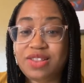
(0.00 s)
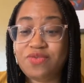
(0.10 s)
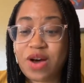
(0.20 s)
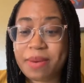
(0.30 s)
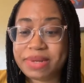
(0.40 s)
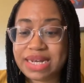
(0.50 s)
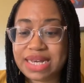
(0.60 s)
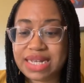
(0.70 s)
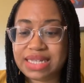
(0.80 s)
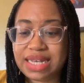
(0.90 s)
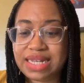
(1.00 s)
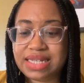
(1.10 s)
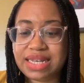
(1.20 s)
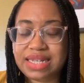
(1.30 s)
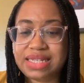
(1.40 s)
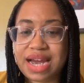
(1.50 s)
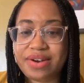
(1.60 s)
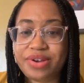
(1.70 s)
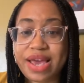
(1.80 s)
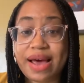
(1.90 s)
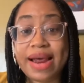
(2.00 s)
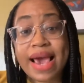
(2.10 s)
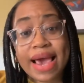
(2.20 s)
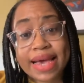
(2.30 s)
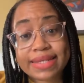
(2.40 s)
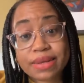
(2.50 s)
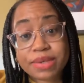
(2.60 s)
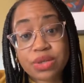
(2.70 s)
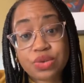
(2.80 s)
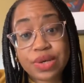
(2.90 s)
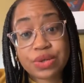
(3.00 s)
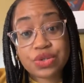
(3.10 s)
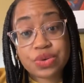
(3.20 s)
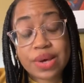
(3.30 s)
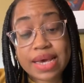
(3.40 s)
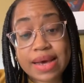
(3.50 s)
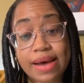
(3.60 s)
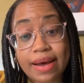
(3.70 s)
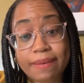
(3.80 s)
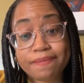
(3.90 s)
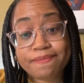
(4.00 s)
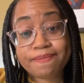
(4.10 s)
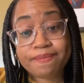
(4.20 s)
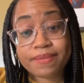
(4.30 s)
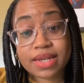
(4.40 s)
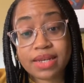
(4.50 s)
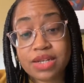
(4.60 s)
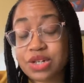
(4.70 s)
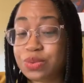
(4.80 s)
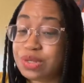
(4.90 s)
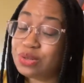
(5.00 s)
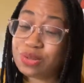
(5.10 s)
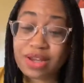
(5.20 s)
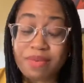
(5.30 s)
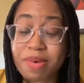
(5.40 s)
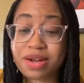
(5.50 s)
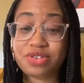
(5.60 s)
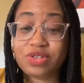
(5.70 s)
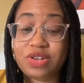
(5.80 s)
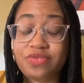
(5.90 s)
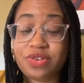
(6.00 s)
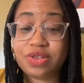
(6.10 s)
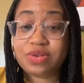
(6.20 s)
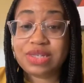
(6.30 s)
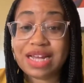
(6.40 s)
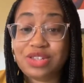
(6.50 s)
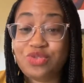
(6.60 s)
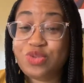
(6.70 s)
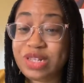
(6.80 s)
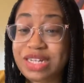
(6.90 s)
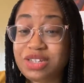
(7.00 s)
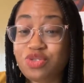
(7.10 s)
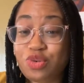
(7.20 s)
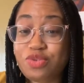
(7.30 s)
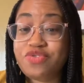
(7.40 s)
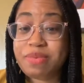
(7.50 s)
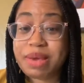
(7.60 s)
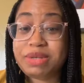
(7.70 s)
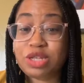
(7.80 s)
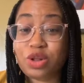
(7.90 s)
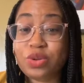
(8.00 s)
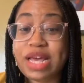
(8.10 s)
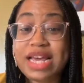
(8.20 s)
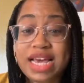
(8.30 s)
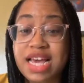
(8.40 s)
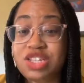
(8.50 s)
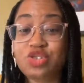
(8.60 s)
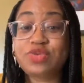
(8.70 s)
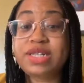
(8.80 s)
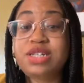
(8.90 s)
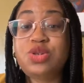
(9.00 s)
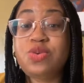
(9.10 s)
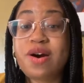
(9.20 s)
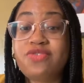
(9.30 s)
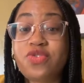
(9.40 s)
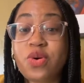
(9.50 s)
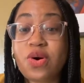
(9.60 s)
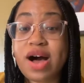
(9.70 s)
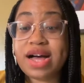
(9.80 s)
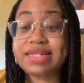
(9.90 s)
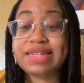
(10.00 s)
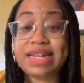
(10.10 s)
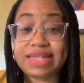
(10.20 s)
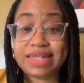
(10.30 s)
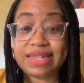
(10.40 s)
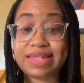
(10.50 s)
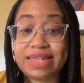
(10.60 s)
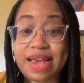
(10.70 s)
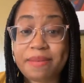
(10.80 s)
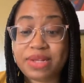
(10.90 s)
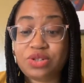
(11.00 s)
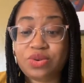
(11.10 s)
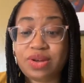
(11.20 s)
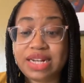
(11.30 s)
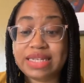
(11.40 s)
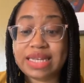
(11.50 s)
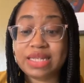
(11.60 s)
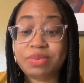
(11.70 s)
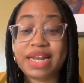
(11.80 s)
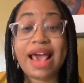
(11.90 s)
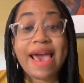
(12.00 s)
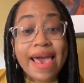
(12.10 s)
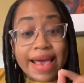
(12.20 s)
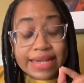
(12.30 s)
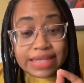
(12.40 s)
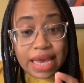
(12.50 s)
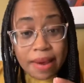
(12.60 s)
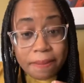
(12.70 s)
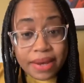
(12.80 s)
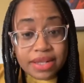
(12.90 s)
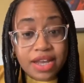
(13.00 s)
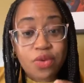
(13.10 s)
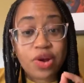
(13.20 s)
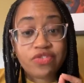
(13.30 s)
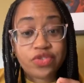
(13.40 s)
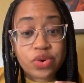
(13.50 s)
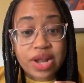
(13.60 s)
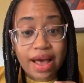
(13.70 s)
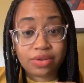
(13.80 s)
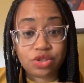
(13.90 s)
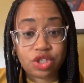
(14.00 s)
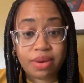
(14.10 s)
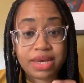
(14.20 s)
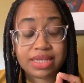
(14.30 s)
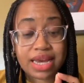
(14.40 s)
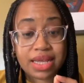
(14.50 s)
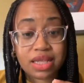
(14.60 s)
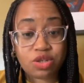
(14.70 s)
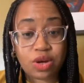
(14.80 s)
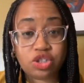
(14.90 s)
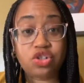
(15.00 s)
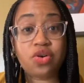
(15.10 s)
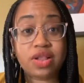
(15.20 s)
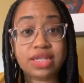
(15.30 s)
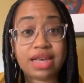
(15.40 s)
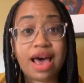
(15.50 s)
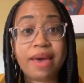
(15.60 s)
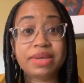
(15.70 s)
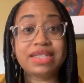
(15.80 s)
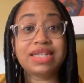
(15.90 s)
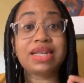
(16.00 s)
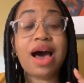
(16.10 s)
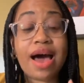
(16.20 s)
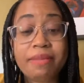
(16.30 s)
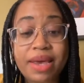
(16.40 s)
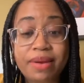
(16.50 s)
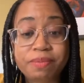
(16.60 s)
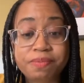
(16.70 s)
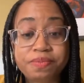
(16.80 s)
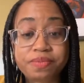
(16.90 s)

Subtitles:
the vomiting and diarrhea. And sometimes when you're doing when you're monitoring for those signs, you really need to remove the baby's clothing to really do a full skin exam and do an assessment. And typically with food allergy, because I get this question all the time, is the timing.